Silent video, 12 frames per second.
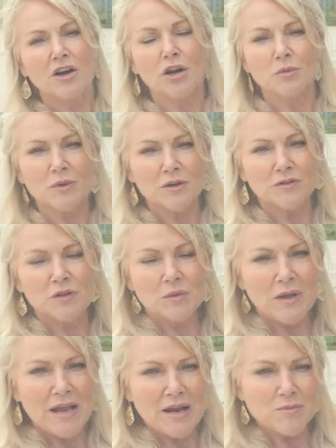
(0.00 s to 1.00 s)
our rear view
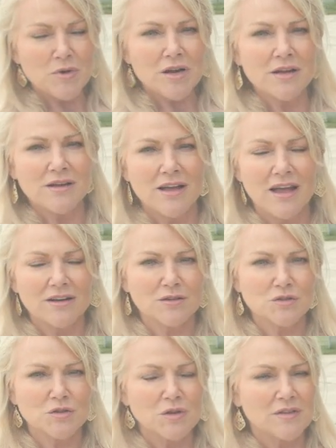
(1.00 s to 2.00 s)
camera, and I'll
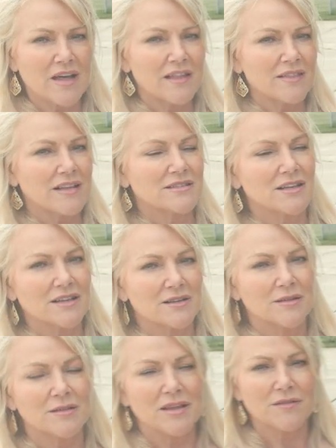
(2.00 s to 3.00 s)
show you that. That's
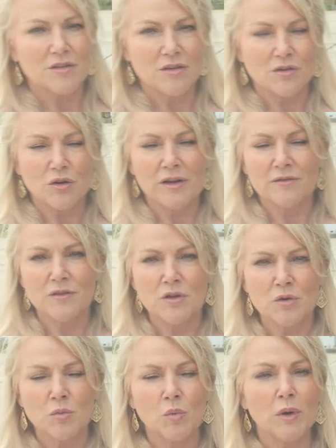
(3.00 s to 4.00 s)
gonna give you a great
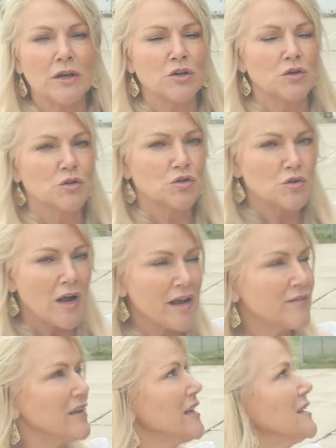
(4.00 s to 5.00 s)
view when you're
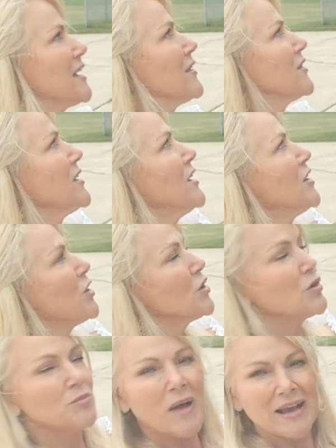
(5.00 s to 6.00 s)
driving down
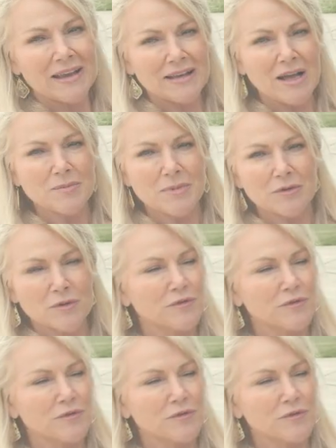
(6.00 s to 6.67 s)
or backing up in